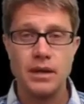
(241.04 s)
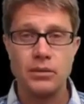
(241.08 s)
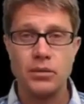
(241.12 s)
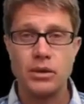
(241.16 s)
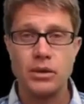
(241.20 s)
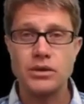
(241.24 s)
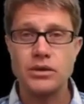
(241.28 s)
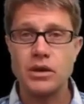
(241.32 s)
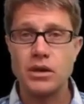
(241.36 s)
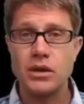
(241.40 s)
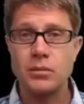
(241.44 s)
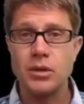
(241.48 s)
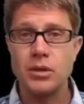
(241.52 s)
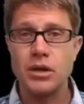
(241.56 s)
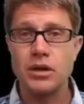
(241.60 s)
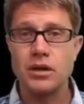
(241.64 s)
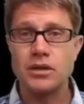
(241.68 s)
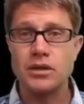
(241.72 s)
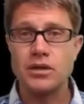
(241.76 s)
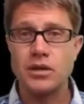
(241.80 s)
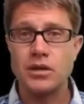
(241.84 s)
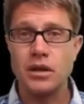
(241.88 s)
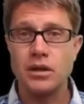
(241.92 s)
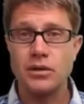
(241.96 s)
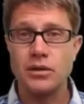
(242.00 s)
And what's going to be our
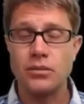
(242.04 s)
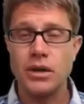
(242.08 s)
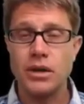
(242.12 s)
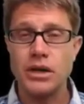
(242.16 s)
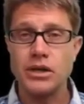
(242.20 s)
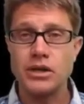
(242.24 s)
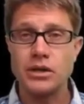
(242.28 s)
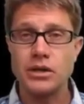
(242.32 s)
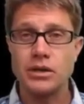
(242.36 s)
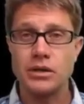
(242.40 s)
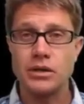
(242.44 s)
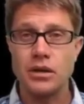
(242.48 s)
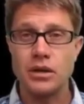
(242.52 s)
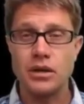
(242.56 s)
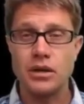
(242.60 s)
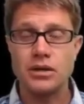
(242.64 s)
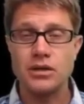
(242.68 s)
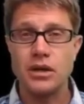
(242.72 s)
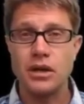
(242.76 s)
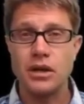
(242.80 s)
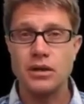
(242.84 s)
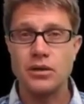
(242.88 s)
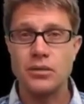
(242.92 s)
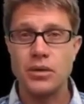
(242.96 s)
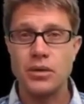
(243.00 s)
acceleration? Our
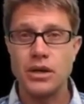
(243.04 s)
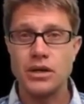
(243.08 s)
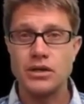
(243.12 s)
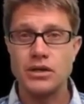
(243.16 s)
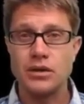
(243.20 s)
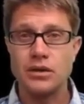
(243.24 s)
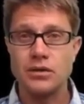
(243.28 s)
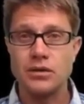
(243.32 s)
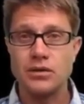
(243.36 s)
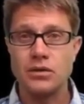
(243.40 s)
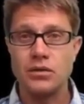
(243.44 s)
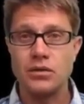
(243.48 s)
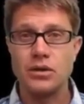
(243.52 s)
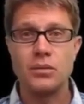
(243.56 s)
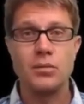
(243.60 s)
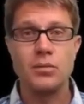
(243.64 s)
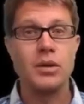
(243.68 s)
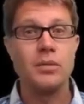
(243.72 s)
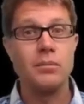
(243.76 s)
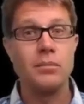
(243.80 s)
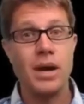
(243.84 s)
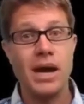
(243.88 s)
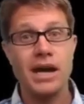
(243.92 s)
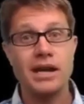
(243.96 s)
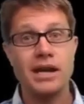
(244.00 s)
acceleration is going to
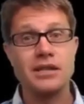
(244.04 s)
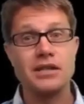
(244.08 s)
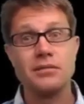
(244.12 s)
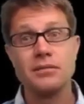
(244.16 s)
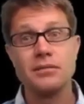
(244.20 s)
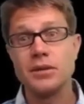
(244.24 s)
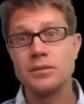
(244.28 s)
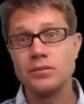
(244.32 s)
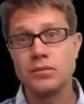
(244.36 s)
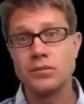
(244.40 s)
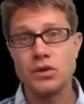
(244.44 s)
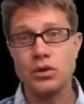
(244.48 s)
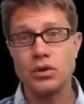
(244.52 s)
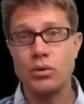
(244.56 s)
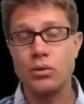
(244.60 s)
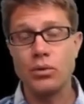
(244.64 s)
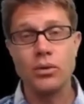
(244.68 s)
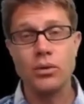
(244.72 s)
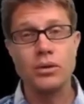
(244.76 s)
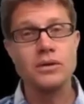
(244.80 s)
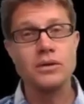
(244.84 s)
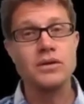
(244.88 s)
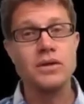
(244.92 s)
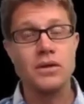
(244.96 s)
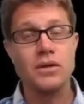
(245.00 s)
be maximum
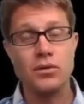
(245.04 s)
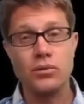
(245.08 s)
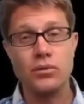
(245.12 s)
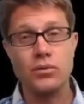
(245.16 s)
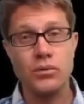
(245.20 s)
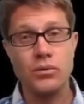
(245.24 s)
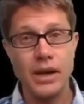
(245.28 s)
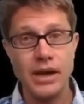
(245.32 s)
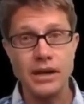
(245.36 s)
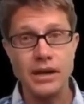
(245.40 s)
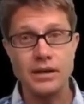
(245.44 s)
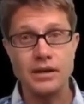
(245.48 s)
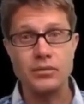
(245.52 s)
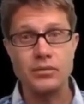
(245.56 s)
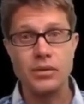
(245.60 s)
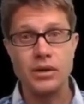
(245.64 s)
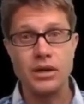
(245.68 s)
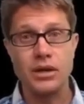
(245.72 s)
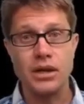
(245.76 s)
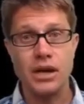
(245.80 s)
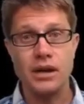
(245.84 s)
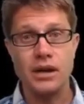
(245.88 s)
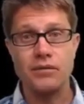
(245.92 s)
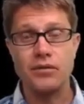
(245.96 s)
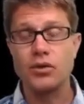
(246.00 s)
towards the right. We're
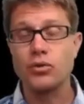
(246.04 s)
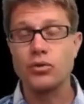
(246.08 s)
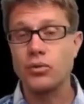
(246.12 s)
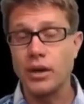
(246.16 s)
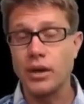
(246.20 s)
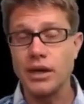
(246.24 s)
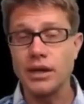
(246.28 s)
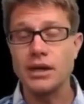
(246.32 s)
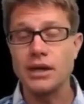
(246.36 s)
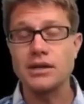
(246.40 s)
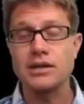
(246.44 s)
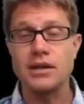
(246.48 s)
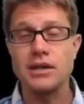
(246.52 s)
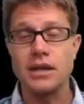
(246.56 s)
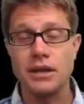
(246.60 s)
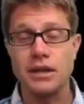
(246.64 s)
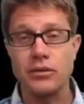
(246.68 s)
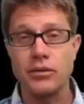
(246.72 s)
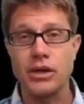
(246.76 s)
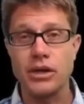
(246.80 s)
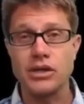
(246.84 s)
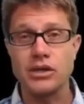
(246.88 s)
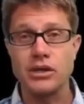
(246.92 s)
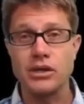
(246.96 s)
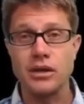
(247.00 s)
going to have great
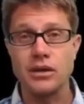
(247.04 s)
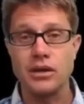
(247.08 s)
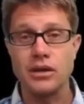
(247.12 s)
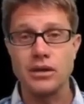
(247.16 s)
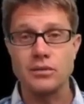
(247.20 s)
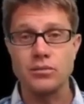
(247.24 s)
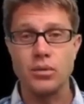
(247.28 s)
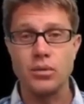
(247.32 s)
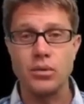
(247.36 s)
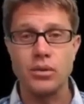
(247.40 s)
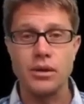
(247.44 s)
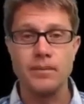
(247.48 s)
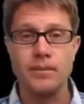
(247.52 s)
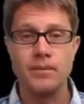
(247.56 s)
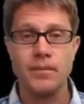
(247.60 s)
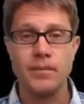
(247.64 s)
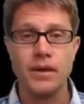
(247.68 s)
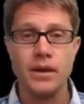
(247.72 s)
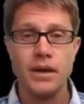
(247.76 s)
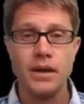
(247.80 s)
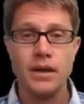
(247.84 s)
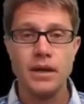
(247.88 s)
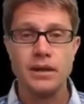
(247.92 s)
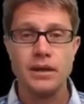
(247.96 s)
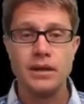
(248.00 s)
acceleration at this point.
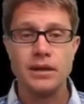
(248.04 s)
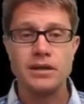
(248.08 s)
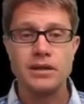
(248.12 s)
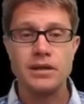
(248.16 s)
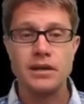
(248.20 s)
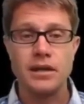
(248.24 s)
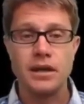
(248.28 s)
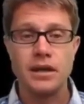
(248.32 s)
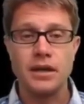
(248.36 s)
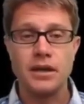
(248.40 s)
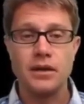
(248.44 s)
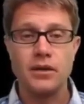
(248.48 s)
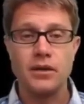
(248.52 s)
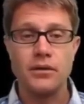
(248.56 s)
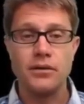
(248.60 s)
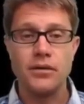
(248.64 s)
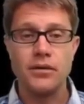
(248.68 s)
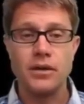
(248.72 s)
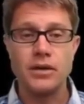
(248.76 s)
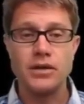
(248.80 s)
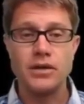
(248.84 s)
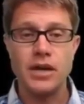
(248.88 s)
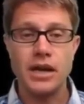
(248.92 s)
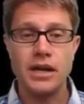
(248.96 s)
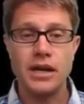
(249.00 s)
Let's let it go
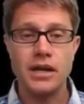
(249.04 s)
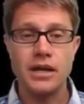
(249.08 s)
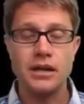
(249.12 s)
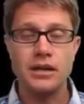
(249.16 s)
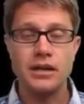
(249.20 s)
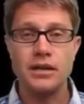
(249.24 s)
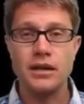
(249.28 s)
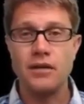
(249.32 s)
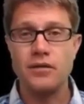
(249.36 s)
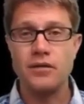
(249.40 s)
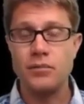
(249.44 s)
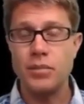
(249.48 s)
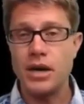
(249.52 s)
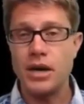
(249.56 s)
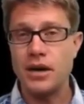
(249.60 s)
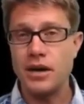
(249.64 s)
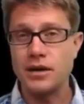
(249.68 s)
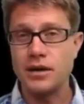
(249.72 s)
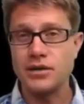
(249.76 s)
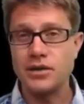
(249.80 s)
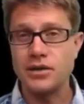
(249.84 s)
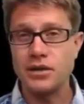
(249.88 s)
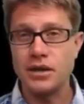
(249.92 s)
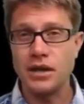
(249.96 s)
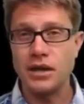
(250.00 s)
for a second, and I've
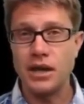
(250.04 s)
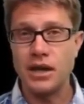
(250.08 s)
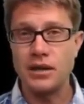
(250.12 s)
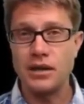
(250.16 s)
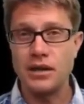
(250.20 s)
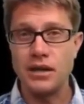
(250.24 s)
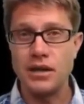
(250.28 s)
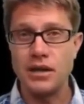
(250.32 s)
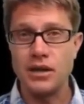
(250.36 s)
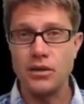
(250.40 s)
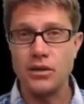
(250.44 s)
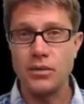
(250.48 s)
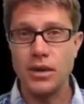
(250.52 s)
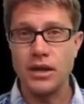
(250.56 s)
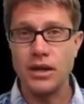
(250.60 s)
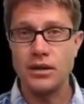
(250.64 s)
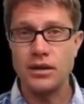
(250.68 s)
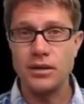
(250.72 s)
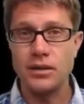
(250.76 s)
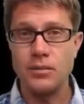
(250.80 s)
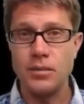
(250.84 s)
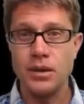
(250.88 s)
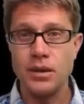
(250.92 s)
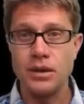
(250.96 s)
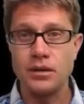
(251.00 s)
paused it again here right
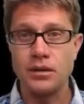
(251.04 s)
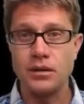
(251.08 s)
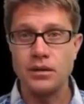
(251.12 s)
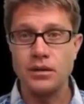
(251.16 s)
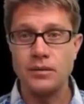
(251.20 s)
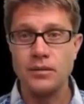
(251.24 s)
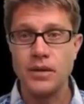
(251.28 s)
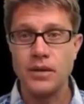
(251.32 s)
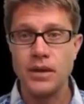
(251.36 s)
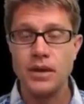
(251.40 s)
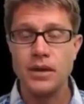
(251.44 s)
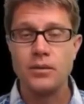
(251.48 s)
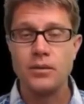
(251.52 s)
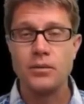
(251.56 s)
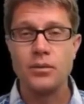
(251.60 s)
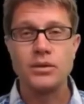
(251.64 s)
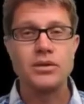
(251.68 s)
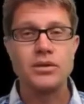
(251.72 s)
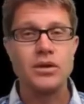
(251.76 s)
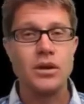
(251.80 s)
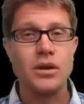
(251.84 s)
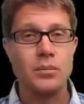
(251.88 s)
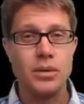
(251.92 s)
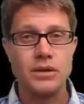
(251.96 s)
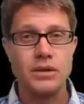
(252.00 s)
in the middle.
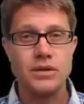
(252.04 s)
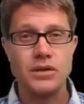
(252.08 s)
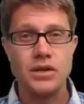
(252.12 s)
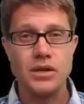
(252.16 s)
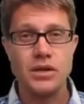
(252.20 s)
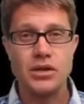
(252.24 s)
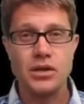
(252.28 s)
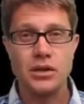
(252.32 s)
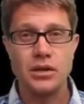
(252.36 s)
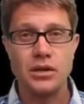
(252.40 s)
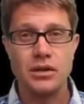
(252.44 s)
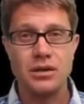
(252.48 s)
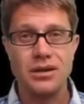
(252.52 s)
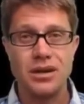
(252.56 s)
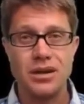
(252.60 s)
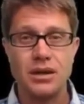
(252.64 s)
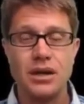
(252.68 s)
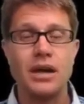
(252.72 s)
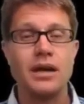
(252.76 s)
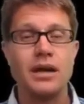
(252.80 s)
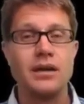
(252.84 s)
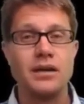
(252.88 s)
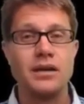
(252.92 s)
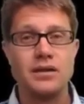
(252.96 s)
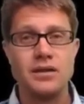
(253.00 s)
What's our position?
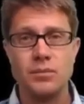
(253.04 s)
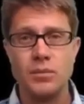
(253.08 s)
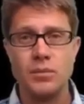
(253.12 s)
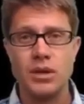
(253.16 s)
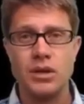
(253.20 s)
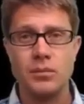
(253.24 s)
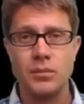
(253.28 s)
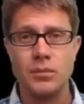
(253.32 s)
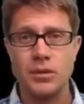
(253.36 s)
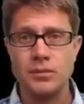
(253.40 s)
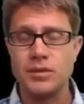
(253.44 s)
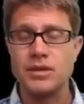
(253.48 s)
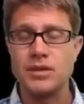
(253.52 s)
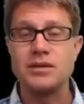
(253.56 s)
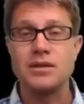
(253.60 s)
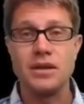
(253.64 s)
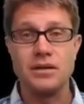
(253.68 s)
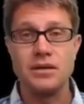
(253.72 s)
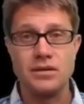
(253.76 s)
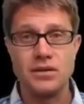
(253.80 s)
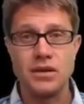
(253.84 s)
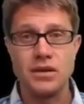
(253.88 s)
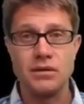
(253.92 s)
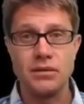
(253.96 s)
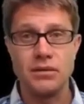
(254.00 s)
Again, it's minimum, it's
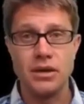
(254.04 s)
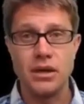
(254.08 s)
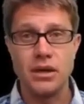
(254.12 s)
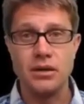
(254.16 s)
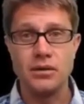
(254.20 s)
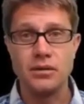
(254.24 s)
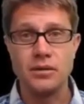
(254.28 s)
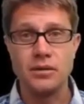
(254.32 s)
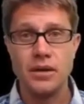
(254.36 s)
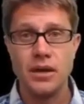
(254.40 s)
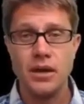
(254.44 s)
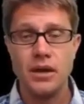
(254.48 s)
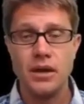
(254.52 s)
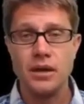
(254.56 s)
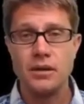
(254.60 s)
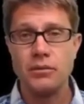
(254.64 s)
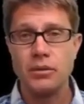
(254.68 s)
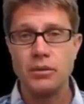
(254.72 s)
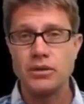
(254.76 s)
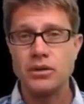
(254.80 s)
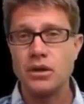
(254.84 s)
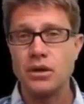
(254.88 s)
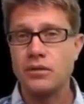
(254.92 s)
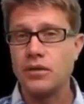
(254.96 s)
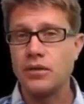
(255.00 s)
at 0.
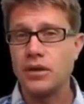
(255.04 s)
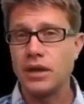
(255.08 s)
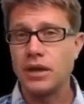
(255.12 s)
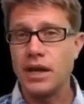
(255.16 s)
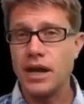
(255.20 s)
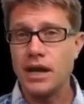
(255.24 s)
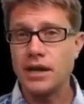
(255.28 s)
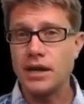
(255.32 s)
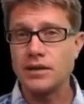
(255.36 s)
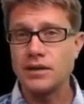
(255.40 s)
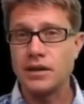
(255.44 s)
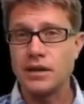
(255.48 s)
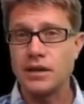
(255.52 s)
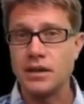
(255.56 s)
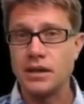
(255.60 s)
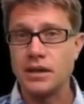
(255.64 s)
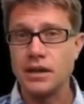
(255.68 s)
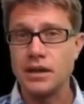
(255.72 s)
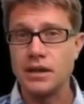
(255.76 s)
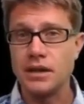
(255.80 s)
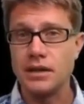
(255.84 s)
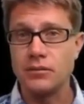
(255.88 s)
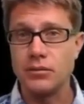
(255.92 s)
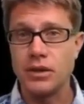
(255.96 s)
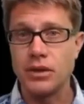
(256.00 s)
What's our
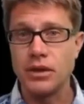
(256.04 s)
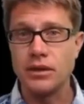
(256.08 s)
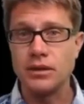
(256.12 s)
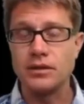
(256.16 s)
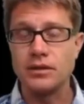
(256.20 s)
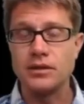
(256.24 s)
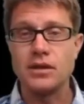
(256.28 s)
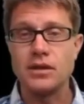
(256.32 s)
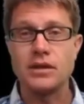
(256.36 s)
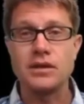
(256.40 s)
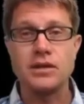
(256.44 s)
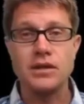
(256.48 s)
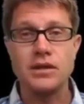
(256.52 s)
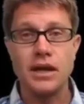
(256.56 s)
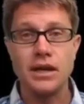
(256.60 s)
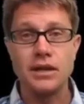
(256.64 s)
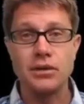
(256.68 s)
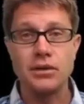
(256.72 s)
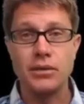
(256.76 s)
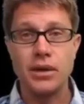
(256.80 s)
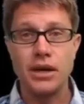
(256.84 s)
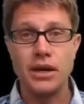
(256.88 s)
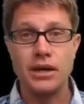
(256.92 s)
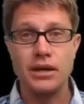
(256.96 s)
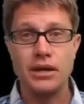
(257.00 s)
velocity? Well, it's
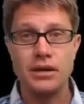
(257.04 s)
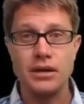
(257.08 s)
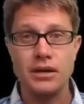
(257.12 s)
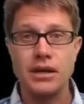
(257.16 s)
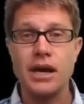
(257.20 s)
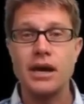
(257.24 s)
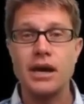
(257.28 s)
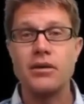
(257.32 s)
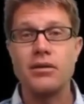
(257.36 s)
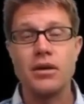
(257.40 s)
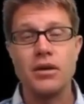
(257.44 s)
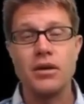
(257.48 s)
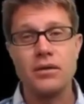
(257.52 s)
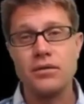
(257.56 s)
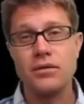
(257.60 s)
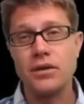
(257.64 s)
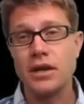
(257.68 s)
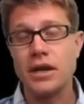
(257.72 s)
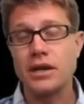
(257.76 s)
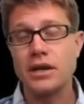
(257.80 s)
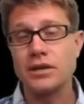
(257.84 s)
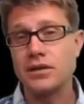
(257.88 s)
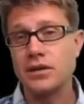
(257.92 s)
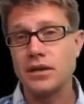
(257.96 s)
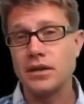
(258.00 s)
accelerated, and now our
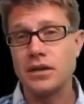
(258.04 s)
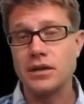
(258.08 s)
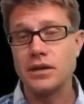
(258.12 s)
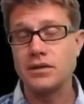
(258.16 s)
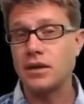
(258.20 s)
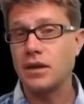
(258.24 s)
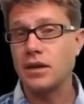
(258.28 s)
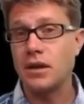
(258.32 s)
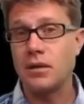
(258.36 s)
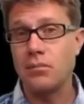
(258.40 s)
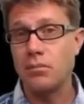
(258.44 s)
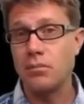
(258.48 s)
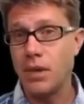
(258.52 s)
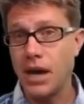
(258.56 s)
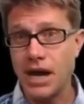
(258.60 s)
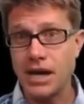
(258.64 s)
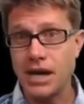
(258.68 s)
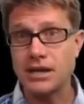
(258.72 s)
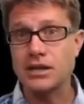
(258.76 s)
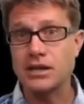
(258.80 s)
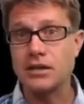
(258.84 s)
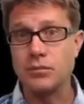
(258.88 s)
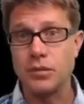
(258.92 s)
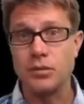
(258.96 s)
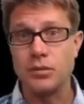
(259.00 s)
velocity is at a
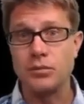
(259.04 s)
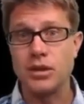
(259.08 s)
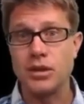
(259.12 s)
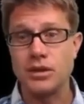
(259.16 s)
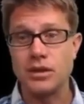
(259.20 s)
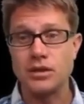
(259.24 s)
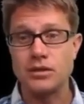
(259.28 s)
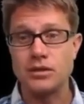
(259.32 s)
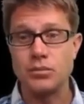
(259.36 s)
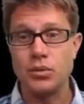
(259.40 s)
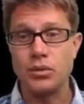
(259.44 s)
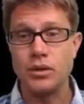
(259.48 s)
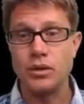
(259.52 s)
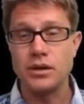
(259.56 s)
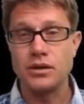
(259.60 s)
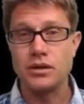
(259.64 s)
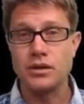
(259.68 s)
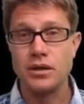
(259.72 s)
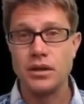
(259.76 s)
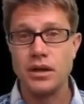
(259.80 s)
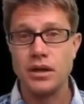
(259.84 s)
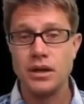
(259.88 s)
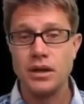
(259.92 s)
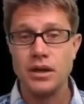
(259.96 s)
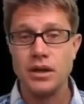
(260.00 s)
maximum at this point.
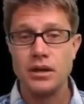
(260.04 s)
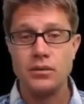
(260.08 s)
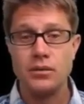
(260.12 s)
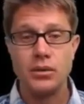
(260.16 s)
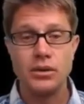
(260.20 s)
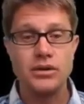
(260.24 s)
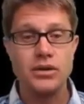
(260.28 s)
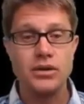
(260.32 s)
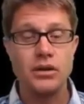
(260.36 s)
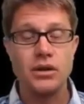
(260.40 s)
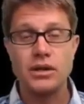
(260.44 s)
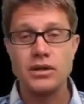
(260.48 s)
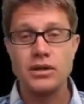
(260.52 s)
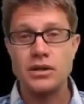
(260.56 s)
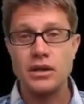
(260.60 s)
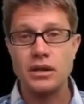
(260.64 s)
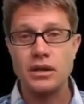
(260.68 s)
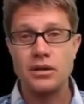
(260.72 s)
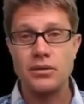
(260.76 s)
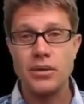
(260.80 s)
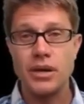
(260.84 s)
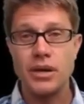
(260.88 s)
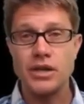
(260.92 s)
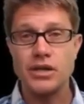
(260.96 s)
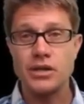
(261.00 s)
What's our
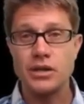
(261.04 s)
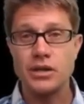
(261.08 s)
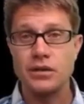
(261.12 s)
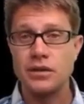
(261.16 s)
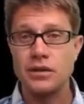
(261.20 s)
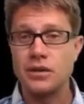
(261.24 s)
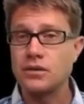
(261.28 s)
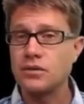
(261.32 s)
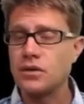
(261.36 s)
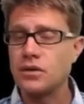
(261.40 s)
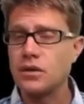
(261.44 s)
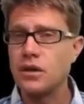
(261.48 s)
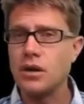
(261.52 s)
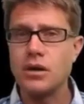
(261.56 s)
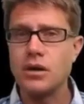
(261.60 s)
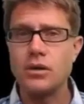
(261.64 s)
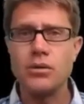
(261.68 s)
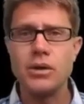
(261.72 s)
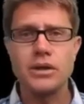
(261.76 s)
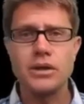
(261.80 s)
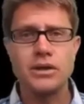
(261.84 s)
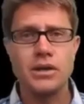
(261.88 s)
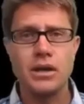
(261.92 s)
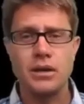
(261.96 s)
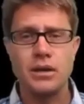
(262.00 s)
acceleration? There's
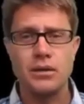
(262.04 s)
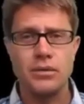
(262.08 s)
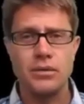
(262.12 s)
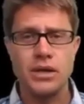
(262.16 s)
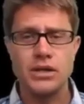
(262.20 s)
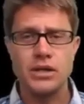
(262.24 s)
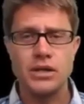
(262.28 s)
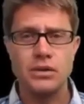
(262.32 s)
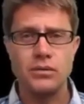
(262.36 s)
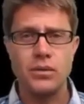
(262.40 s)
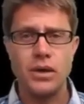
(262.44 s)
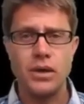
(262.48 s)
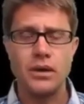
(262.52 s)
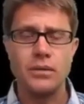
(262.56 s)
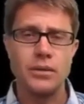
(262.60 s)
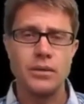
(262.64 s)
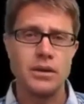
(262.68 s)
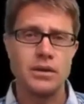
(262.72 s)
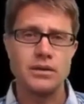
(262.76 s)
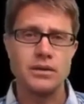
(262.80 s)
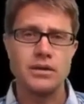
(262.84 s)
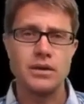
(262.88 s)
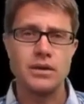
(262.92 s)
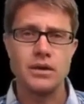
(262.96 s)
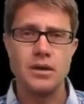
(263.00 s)
no acceleration right
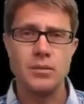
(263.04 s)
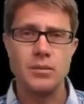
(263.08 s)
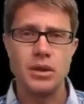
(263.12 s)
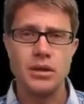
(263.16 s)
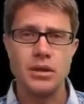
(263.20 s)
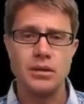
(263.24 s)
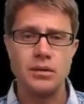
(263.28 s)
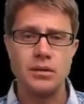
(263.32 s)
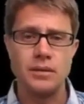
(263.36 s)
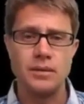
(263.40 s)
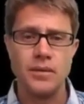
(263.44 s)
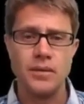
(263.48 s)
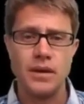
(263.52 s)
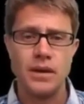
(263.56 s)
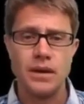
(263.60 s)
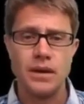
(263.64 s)
when it's in the middle.